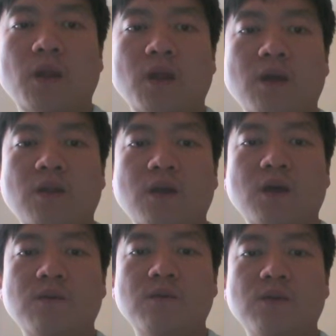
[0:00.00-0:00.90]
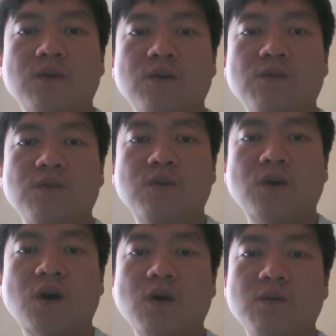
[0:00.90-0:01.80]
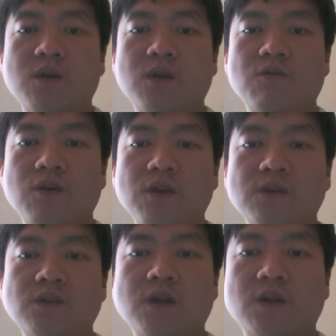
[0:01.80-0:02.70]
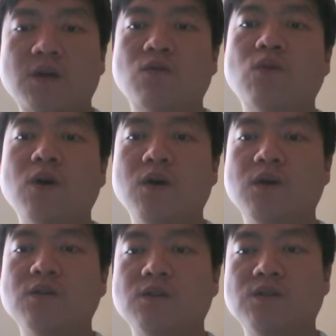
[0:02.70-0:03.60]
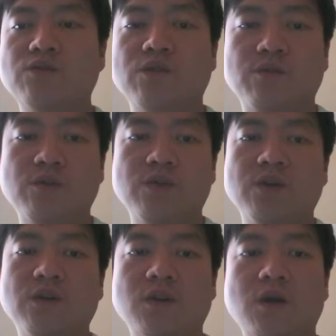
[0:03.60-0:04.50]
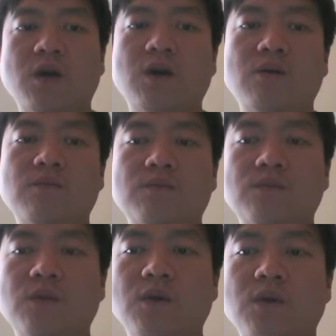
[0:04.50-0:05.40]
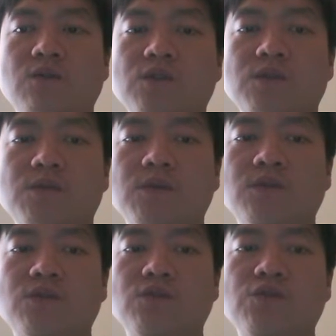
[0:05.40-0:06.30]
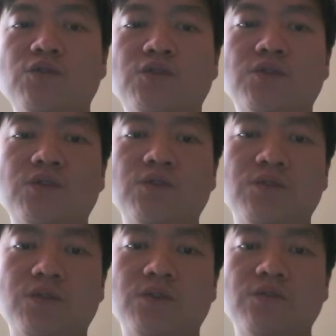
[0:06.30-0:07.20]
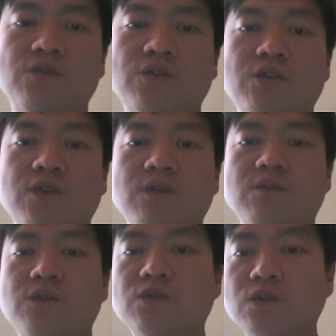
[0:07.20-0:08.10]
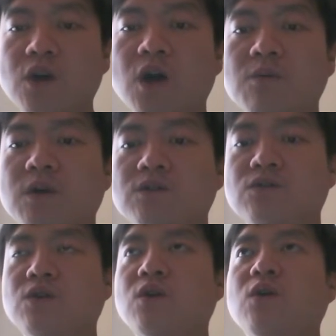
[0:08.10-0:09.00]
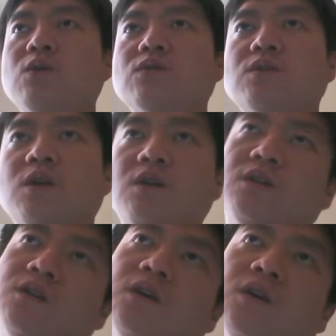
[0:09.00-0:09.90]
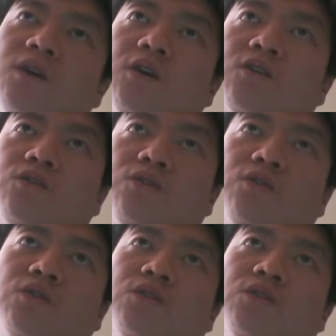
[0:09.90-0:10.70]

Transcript: And the review comment and ratings are not well distributed, which means the users usually leave a good comment to the host and good